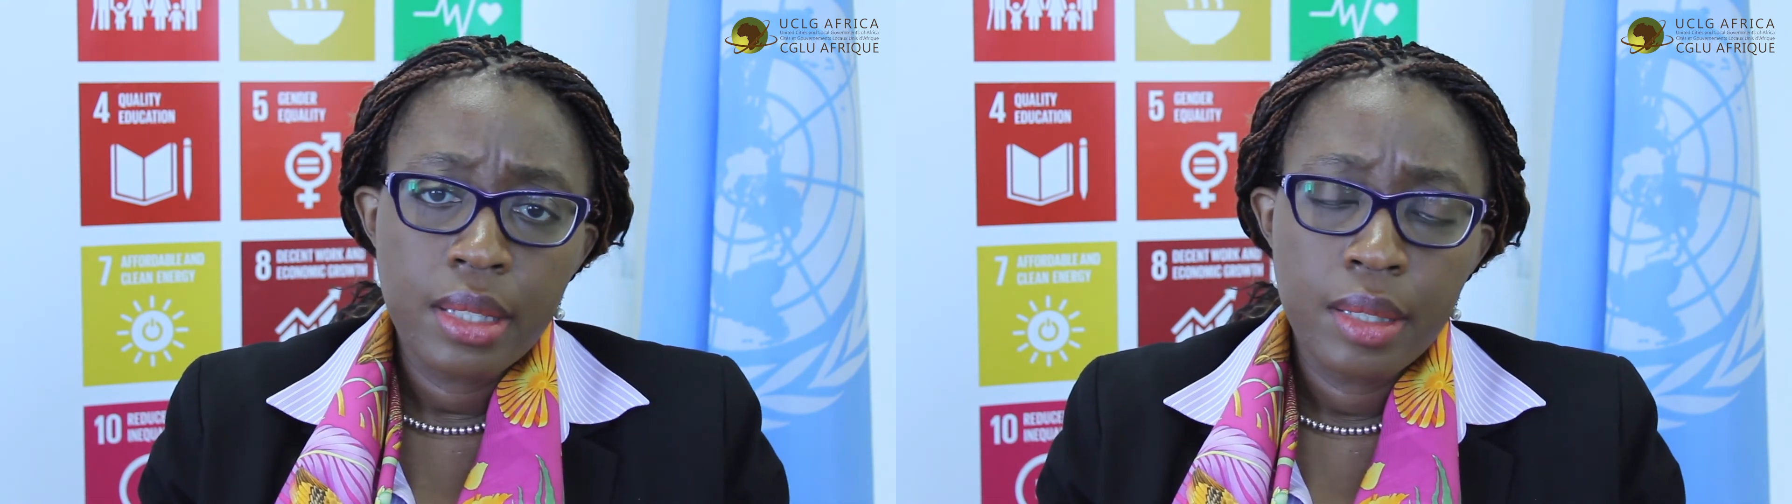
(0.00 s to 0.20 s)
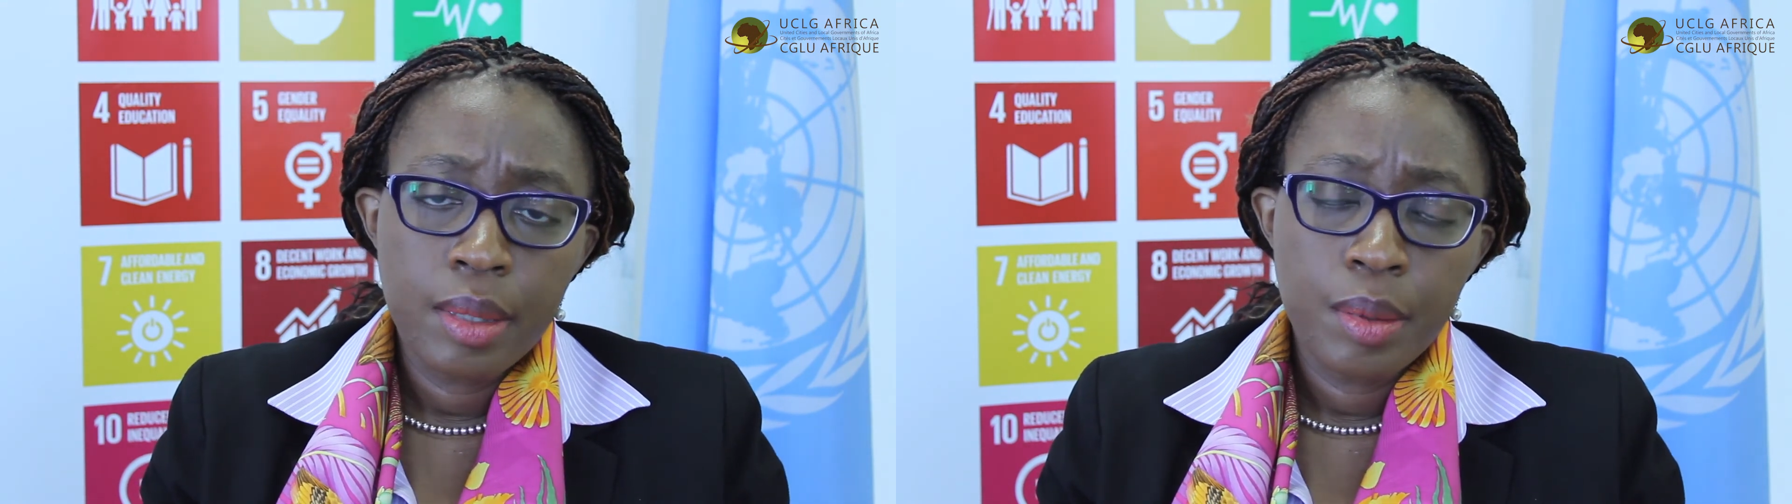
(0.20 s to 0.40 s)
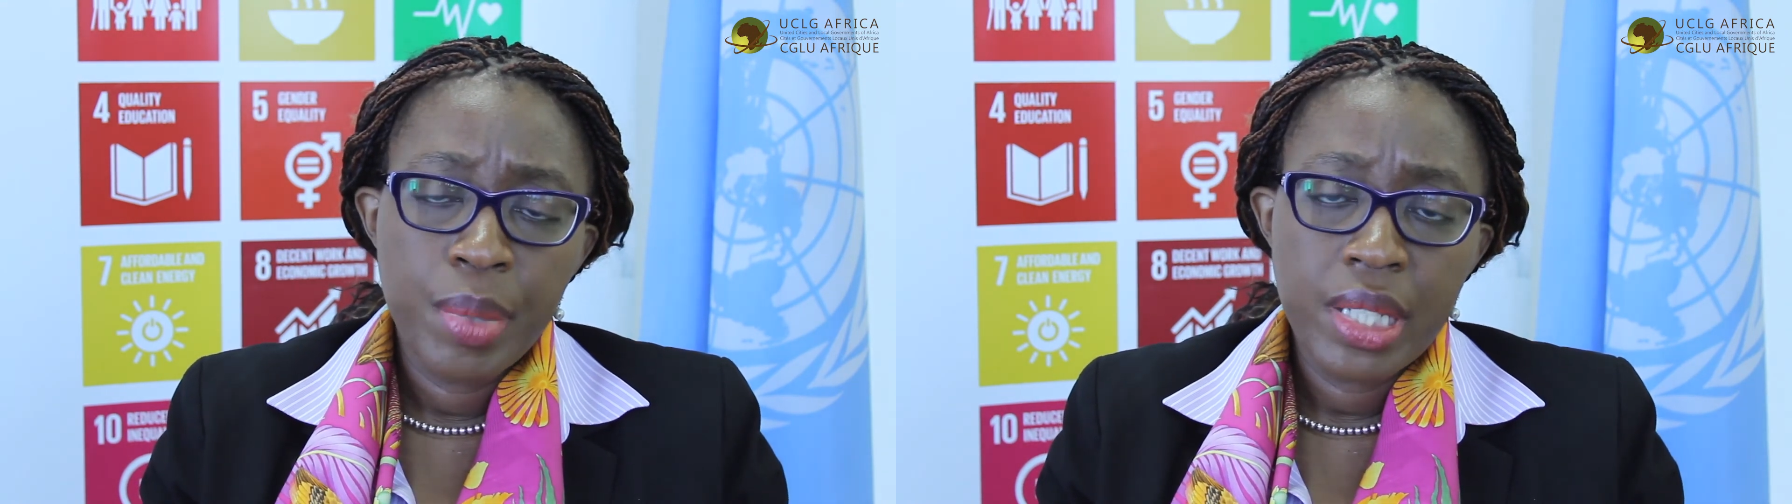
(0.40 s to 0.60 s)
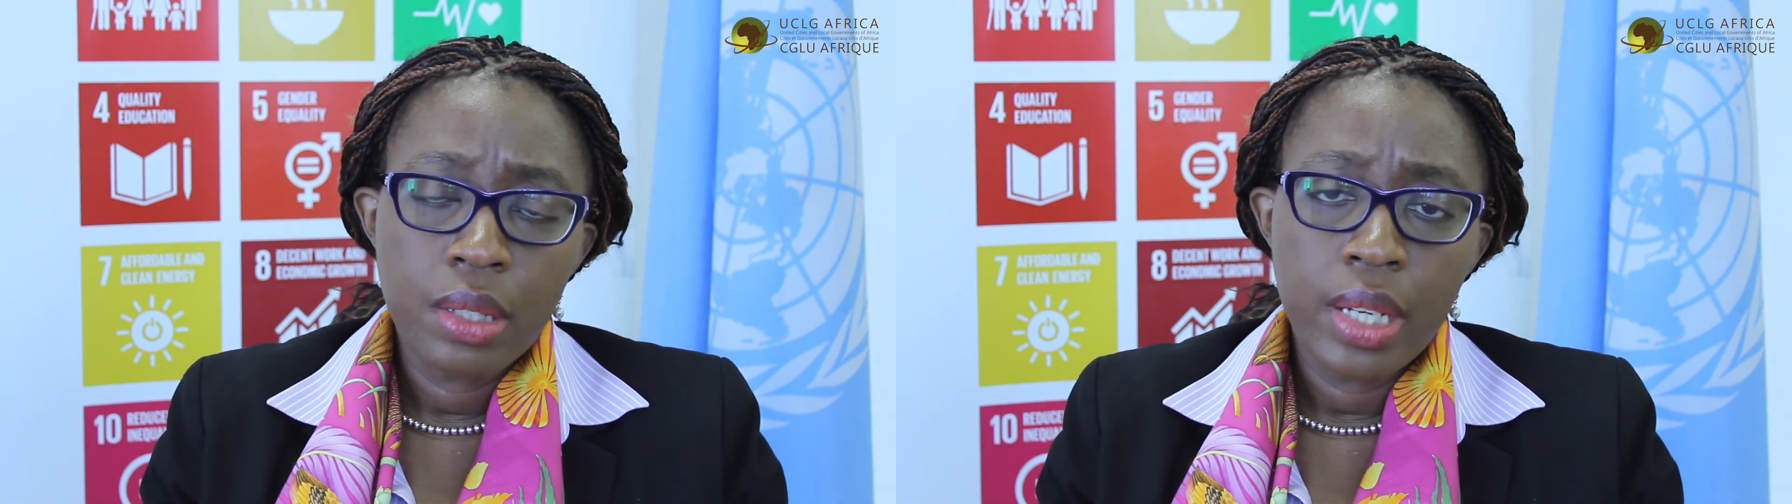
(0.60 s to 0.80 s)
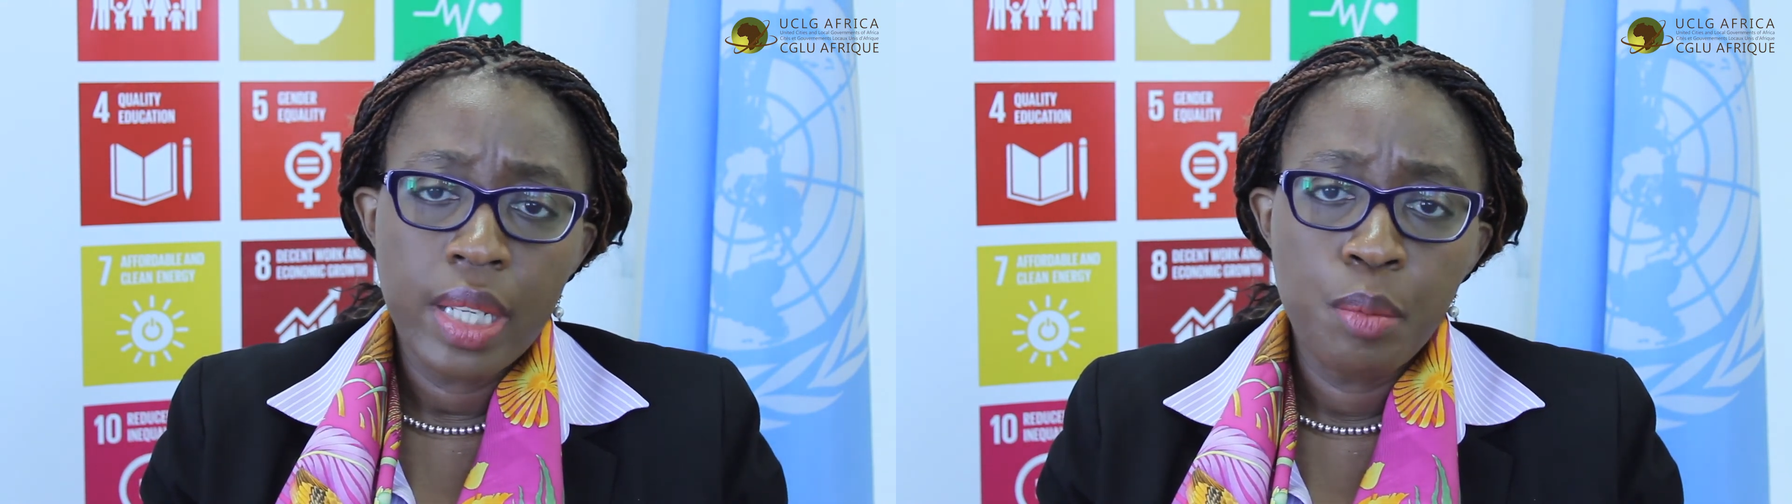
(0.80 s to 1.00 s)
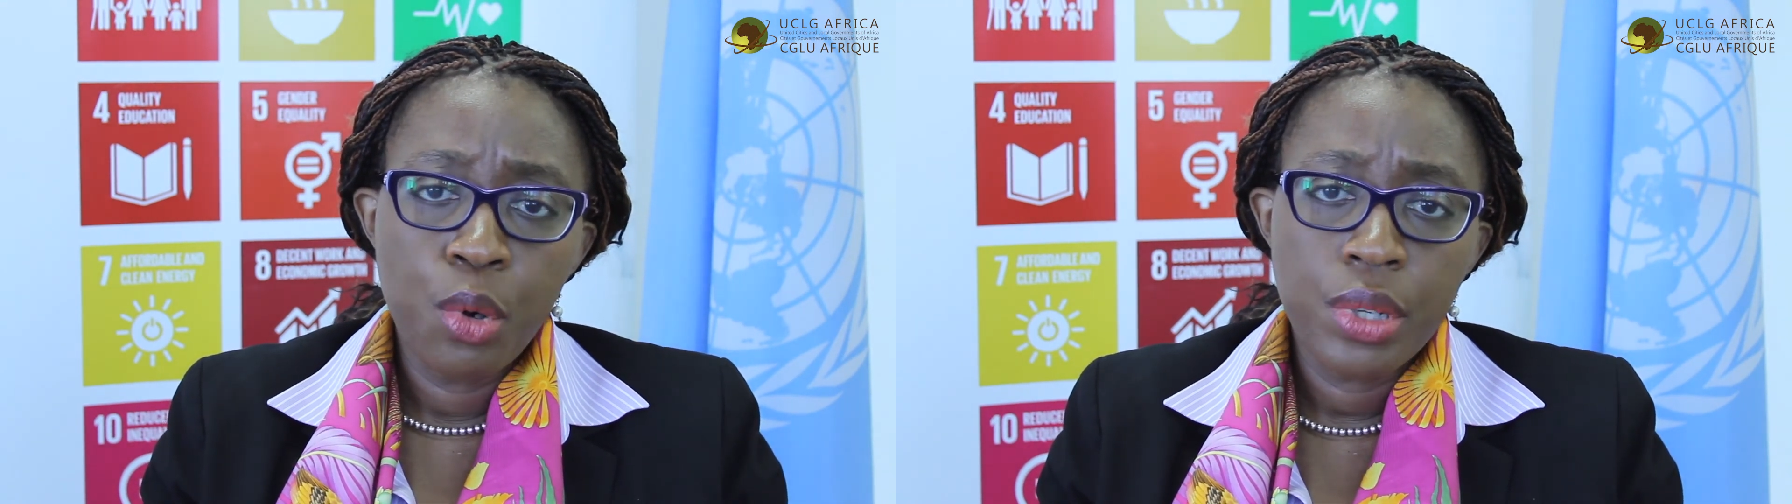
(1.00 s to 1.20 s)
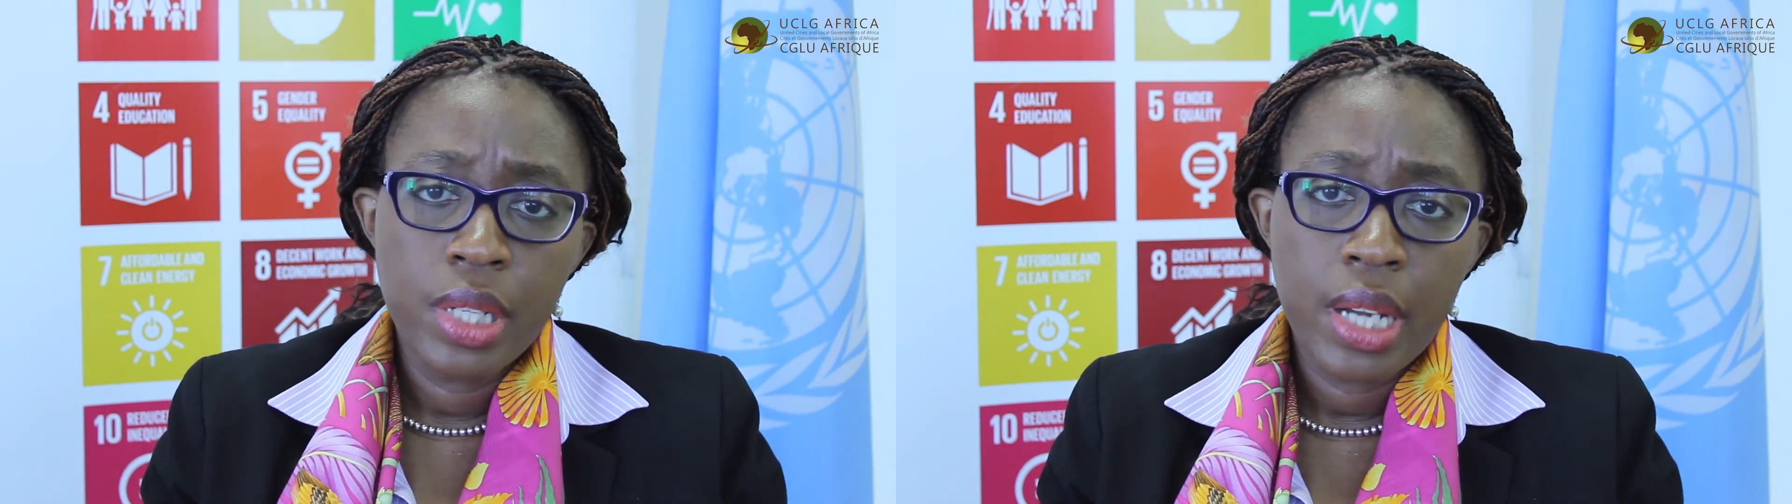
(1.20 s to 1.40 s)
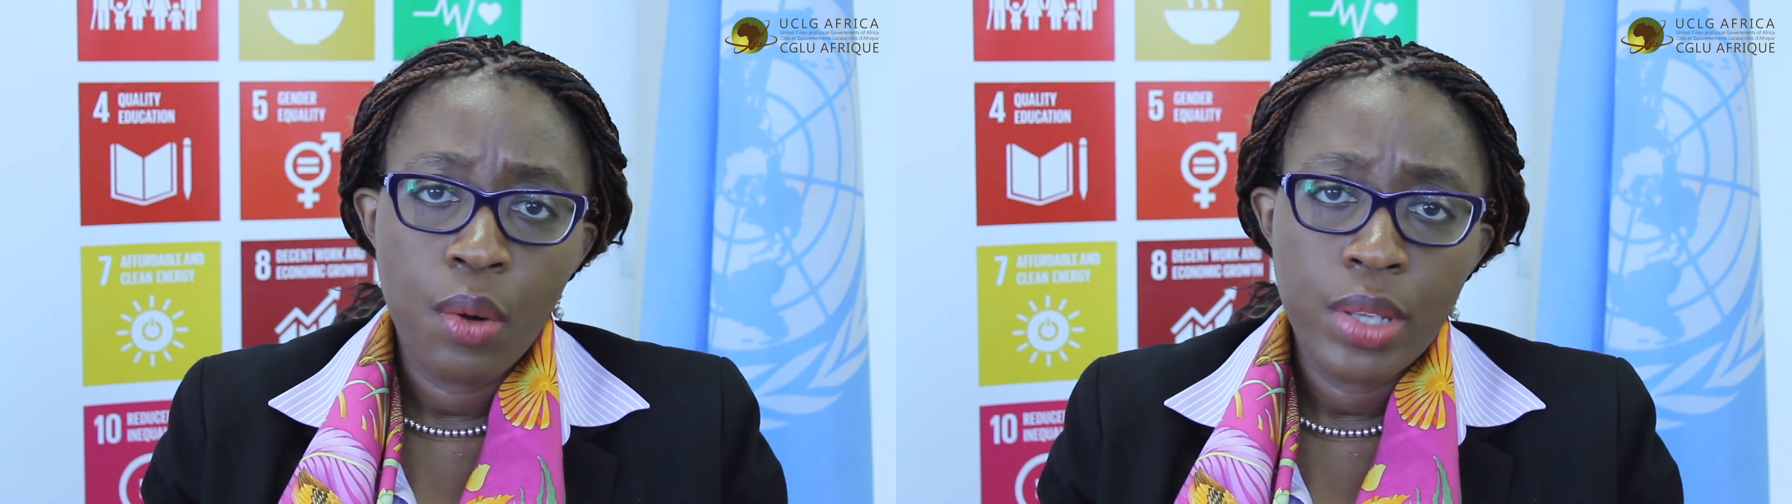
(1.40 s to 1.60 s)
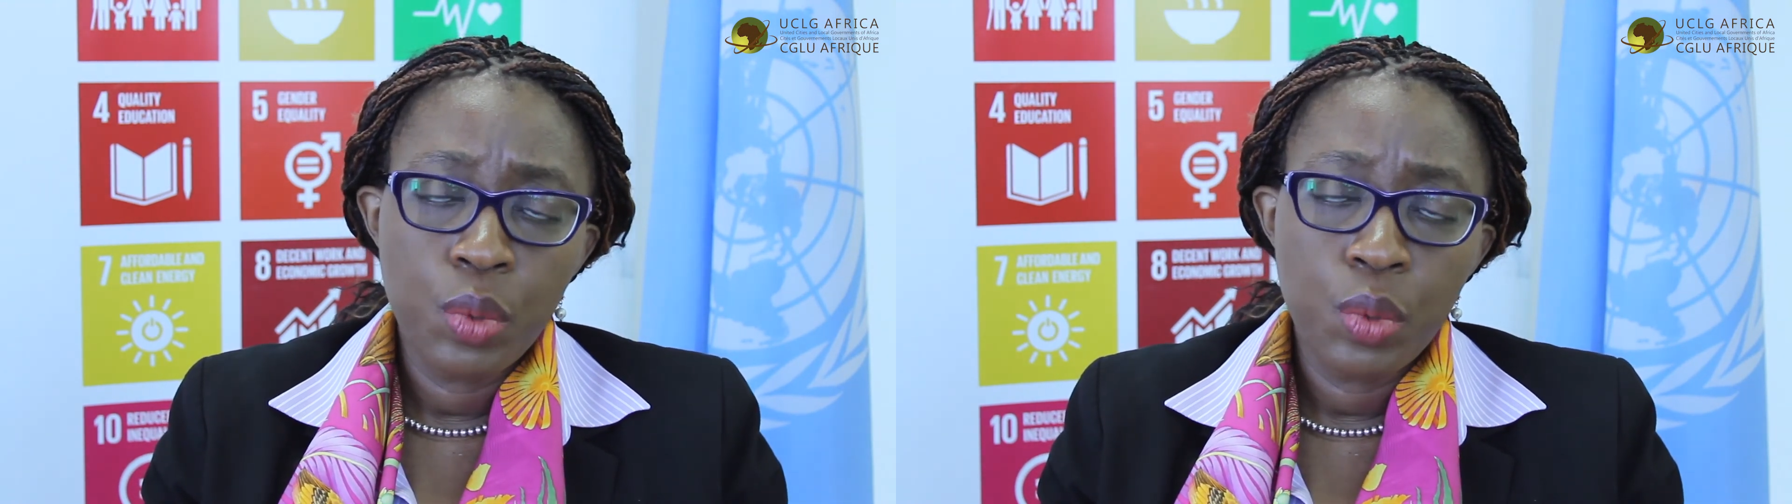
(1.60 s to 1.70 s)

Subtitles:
particularly important now as